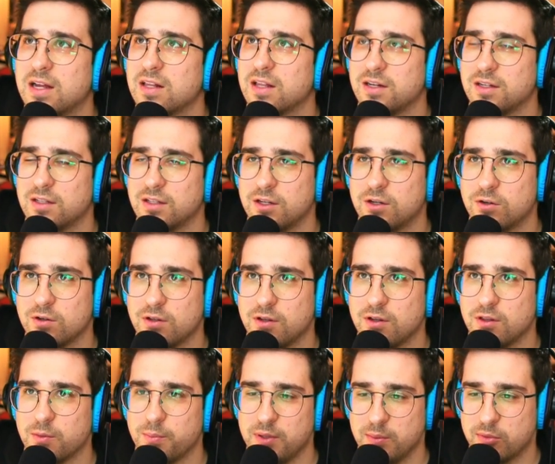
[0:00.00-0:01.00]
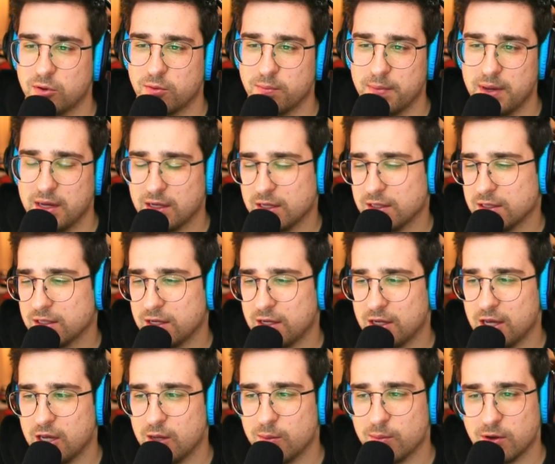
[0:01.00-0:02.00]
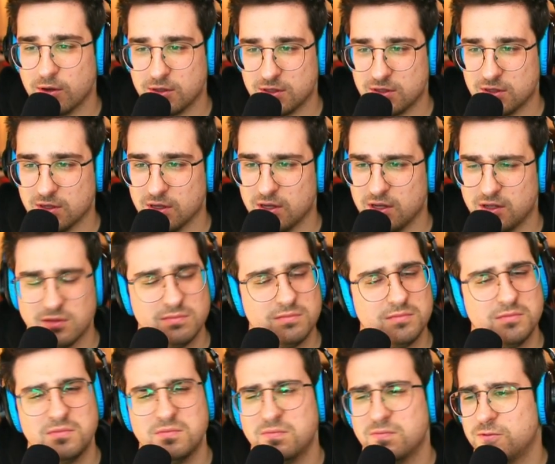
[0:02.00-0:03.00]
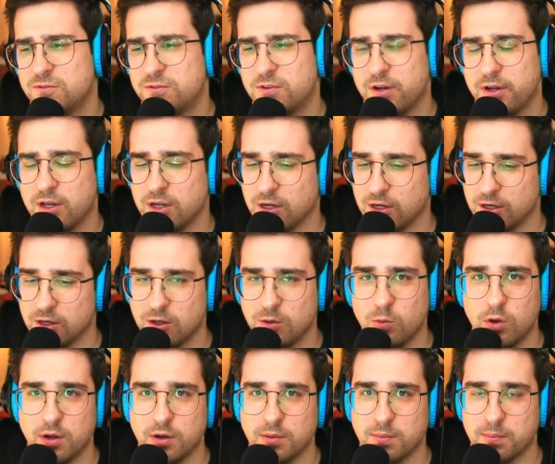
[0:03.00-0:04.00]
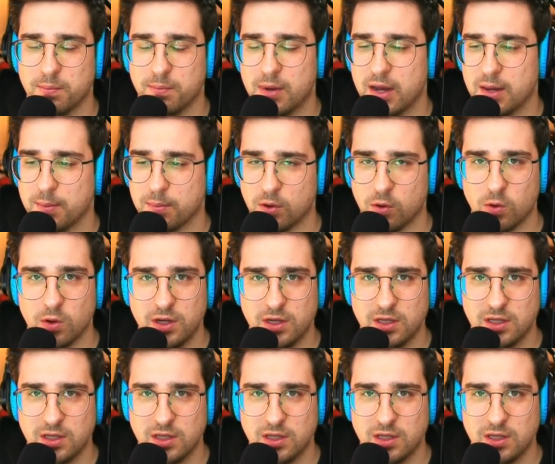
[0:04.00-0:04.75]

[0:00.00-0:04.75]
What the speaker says: like, literally the people making the game are just like, fucking good one, my boy.